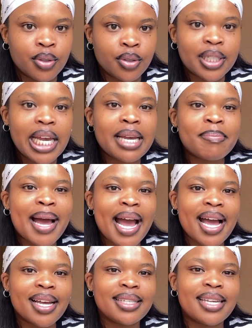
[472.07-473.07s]

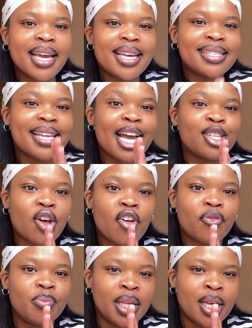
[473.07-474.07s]
take his eyes off
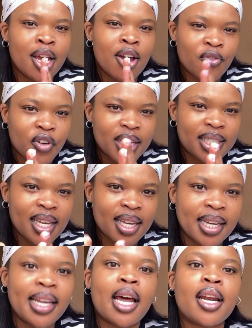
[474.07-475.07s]
me for a second,
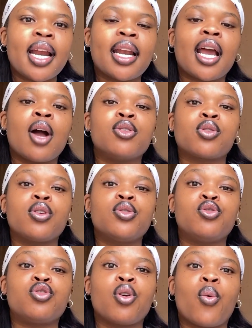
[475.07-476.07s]
and I'd act like I was going to
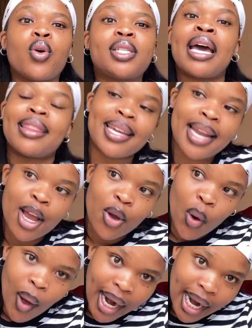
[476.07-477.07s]
drink water, and then I
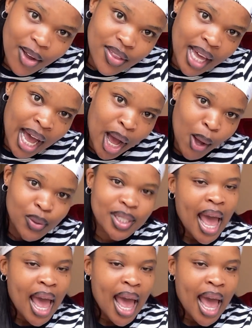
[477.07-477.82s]
go around the house,